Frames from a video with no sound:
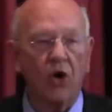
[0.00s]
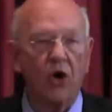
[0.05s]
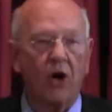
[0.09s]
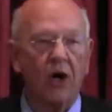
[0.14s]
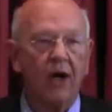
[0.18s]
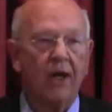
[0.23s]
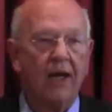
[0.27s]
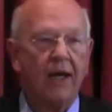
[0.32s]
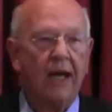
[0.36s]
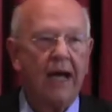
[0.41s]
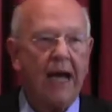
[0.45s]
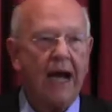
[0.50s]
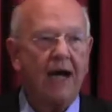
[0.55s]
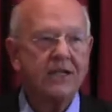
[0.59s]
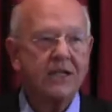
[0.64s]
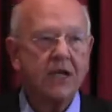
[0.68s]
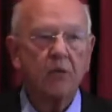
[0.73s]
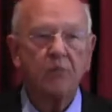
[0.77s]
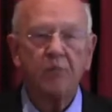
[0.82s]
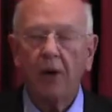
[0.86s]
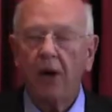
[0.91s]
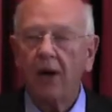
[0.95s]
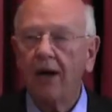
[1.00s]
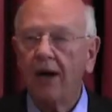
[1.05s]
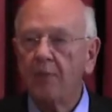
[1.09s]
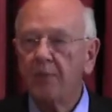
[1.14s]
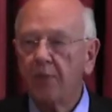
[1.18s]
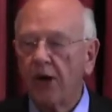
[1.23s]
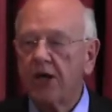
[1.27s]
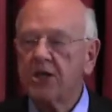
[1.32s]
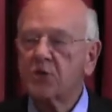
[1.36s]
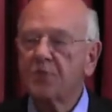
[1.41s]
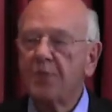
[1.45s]
or I was in
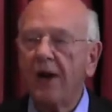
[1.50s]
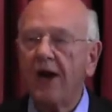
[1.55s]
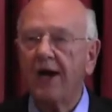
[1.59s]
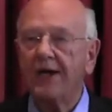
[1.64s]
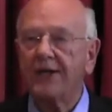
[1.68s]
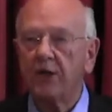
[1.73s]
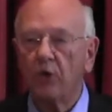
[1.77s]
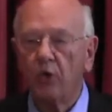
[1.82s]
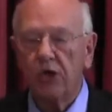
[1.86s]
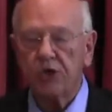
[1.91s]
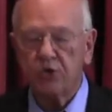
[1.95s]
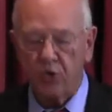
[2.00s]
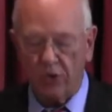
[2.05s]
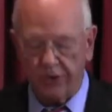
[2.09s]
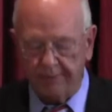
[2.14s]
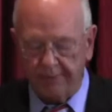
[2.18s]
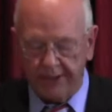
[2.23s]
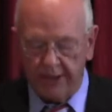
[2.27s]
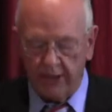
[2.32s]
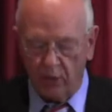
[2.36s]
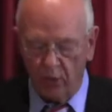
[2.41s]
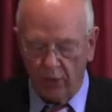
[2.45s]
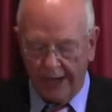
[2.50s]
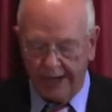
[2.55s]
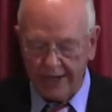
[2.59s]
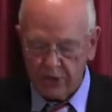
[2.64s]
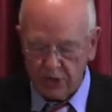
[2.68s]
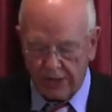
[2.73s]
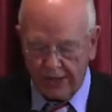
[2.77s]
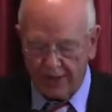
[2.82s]
uh, prosperity, which would be the way.